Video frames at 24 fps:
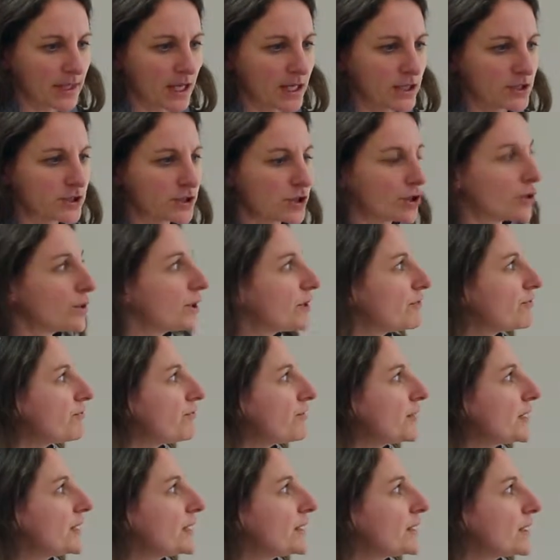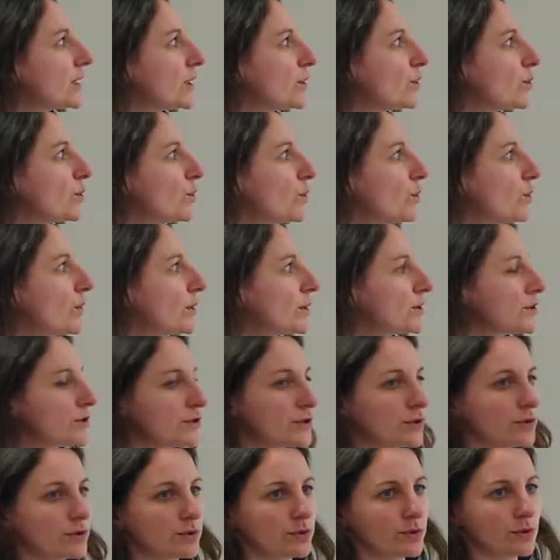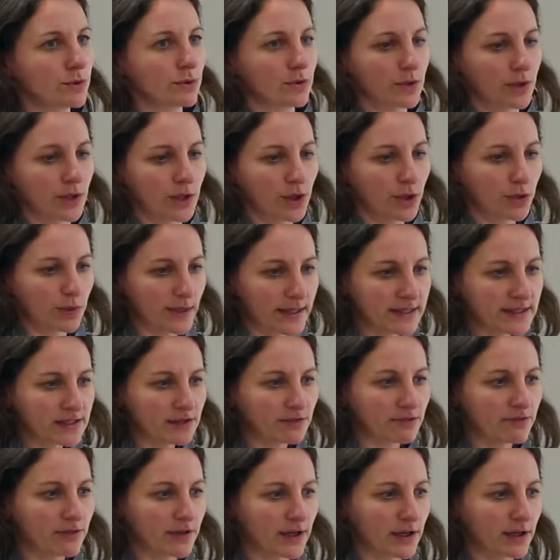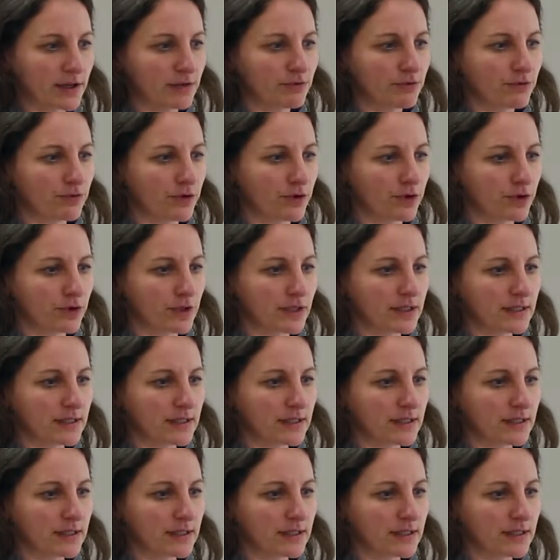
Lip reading: So if we now want to quantify for